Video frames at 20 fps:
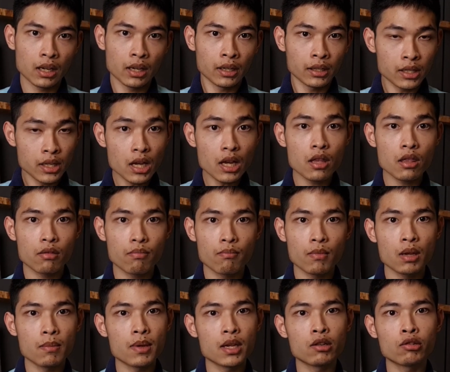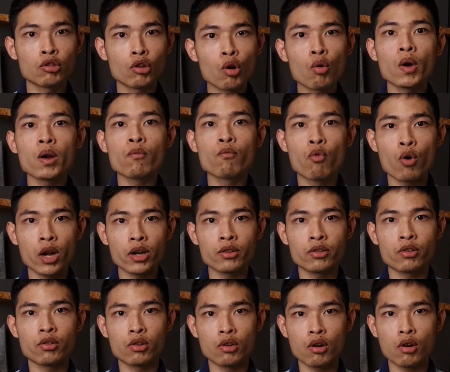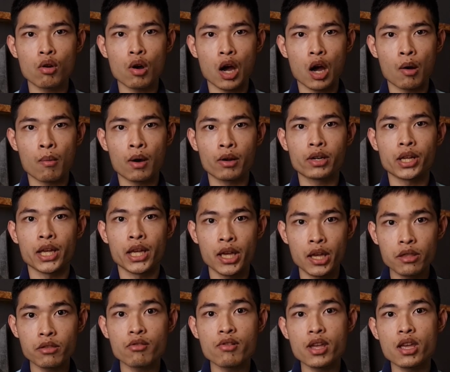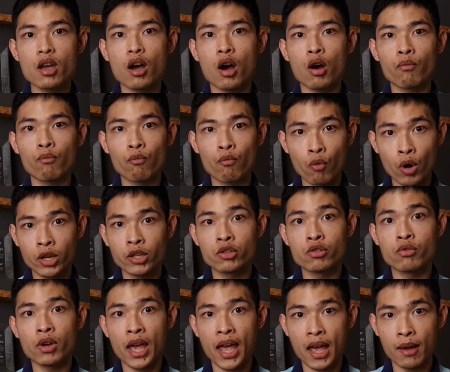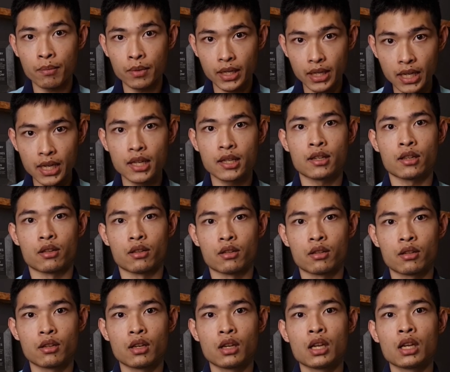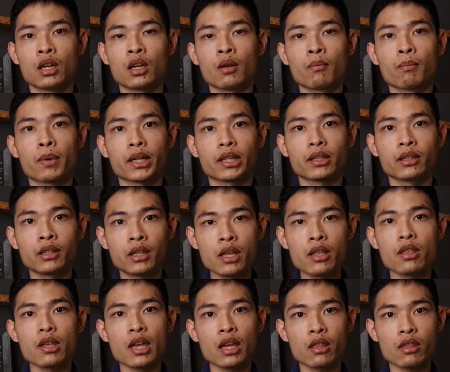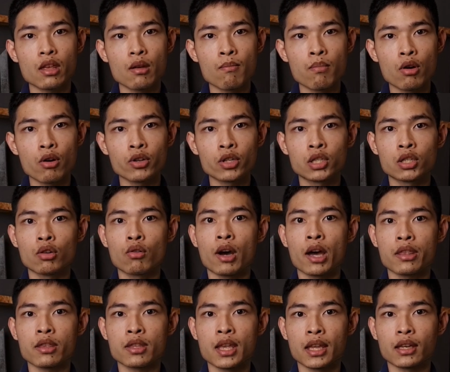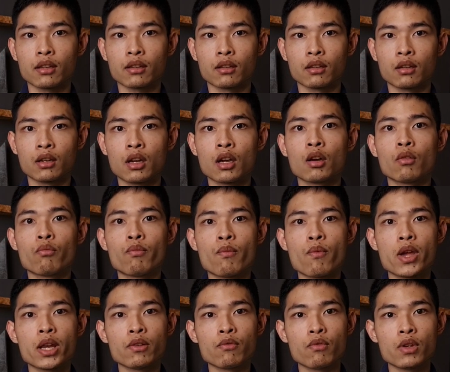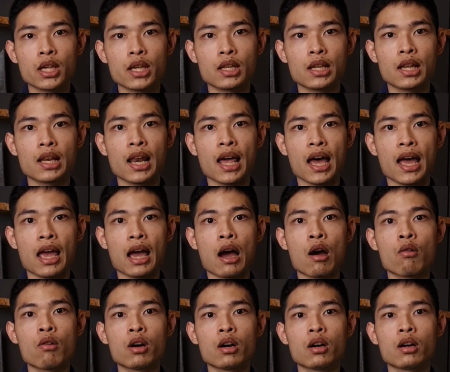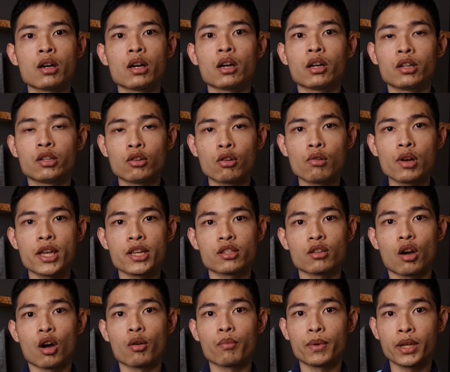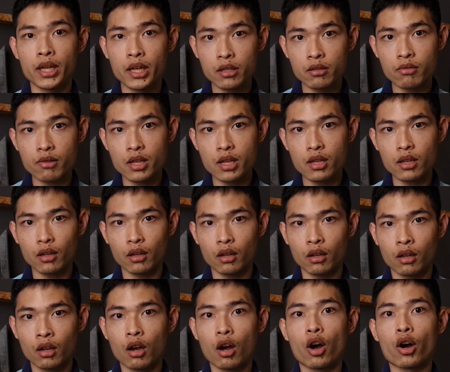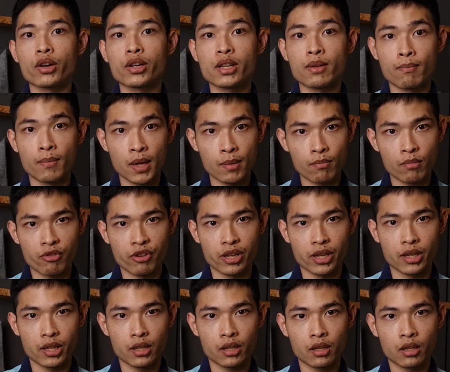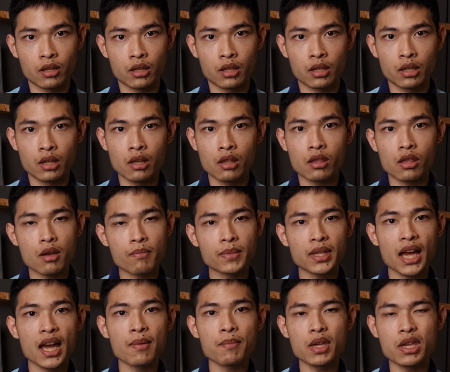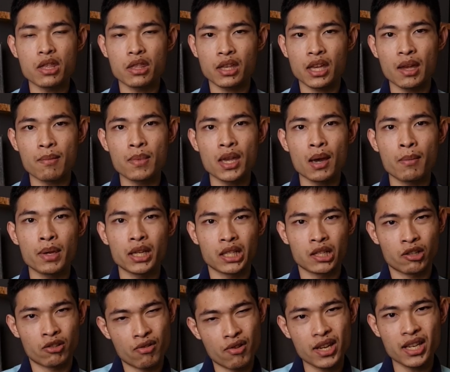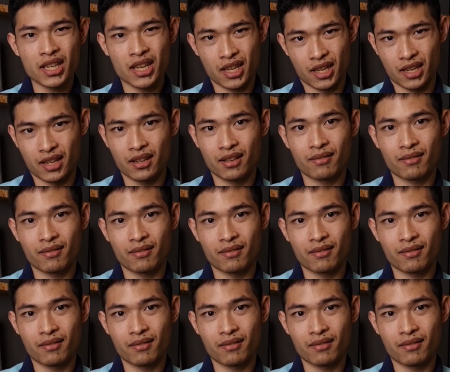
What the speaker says: Yes, maybe no one wants to know about the history of what you have eaten, but this example shows us that when we rely our knowledge of history on the memory, sometimes it can be a bit tricky.